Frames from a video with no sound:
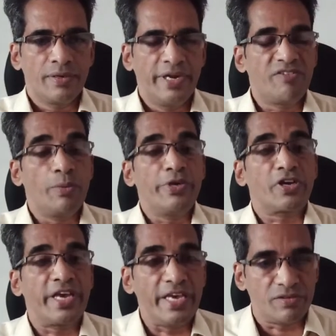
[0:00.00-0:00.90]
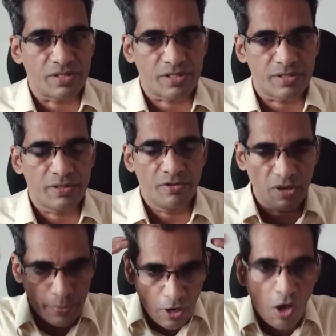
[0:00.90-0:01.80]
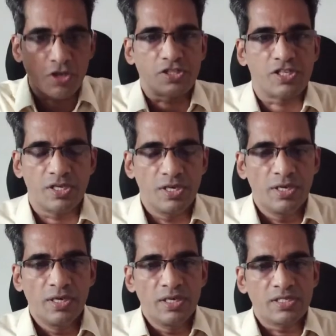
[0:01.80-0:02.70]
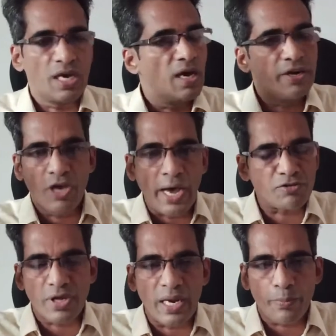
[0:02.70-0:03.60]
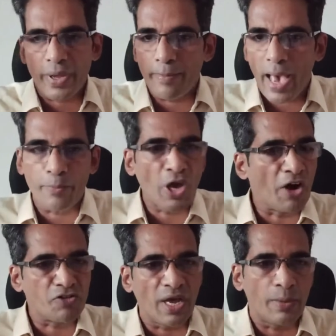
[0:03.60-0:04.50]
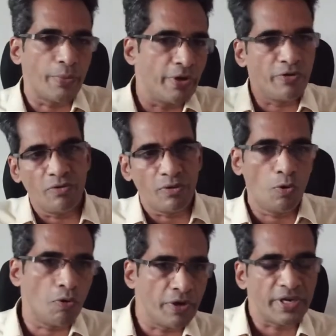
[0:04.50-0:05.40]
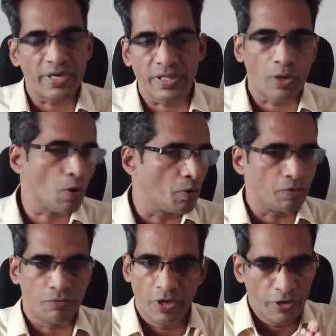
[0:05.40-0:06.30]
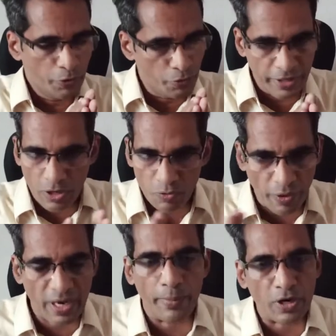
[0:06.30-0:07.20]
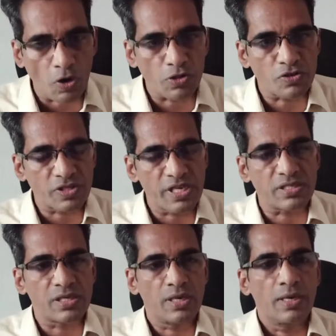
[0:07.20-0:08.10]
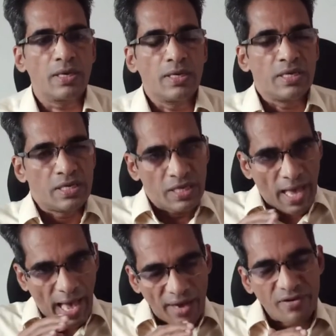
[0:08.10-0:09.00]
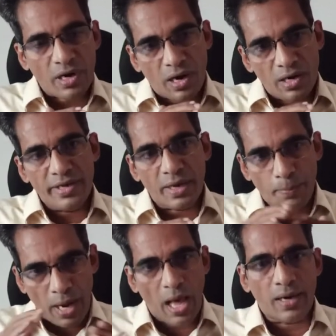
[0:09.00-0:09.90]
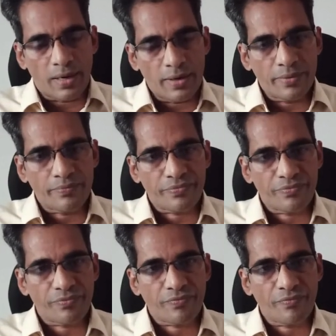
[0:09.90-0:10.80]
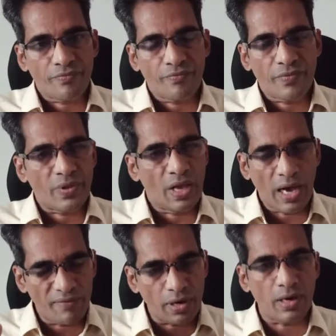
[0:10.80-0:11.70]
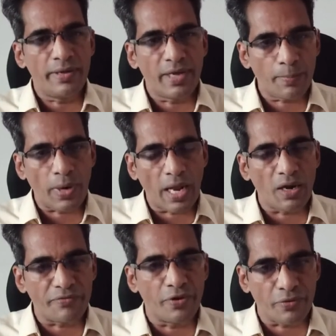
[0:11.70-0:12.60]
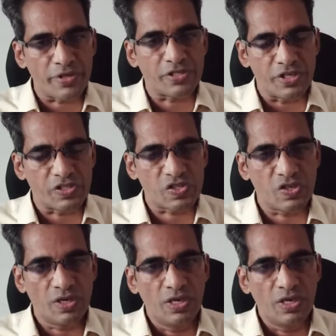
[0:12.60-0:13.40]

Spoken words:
It will be a chaos. You will be lost. Sir, you have to help me. Ma'am, you have to help me. You will go here and there. No, you need not worry about all those things. Have a clear plan. have a clear plan of your research.